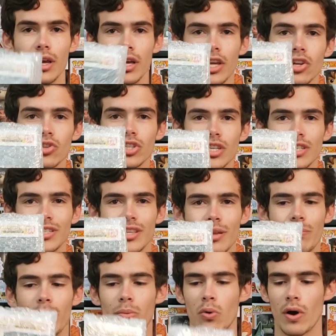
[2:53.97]
Here she is in the
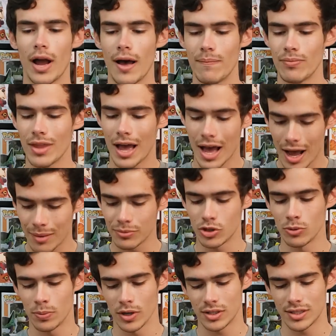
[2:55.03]
bubble wrap. I'm
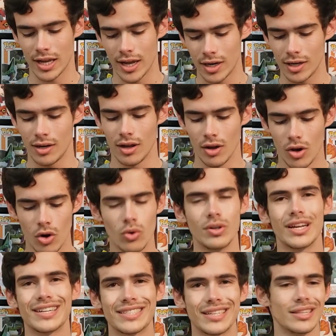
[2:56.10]
super excited. Who
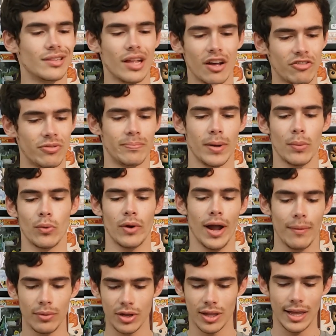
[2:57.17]
doesn't love bubble
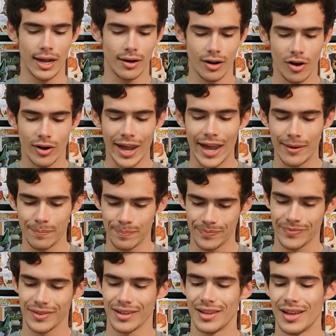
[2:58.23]
wrap? Look at that. Okay.
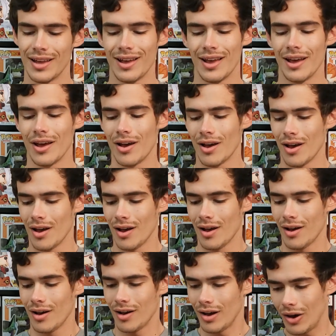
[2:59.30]

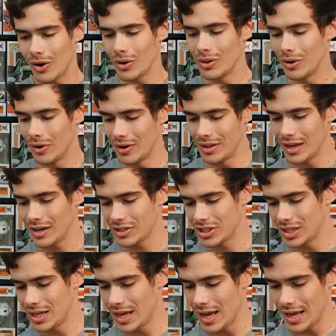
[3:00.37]
Oh, Lord, there
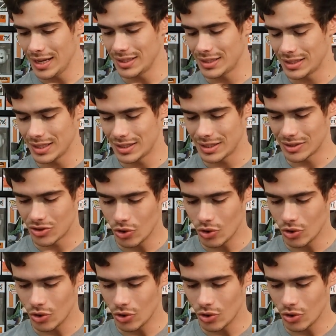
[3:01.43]
she is. This is